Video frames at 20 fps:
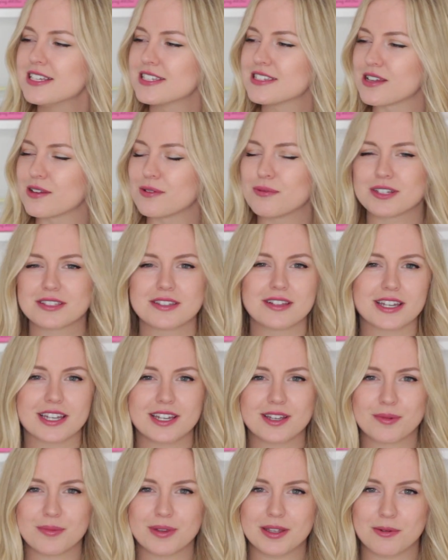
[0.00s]
So it was
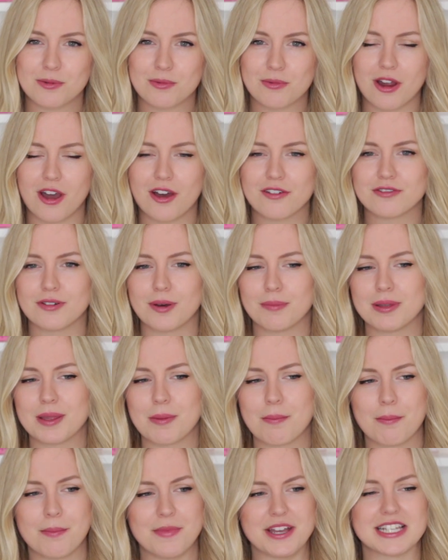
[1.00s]
looking a bit rough, a
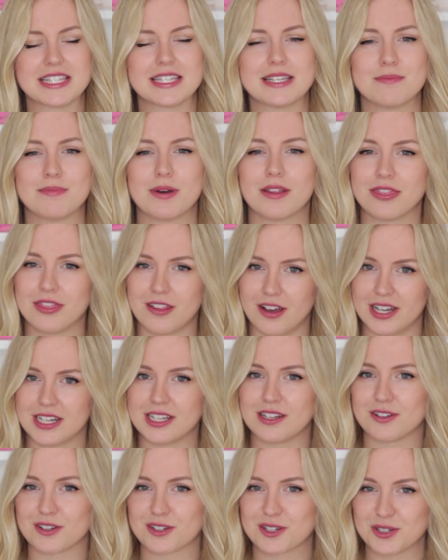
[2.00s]
bit messy, but
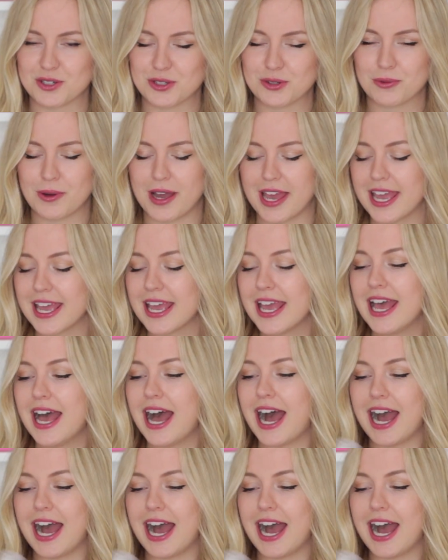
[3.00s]
not in a good way.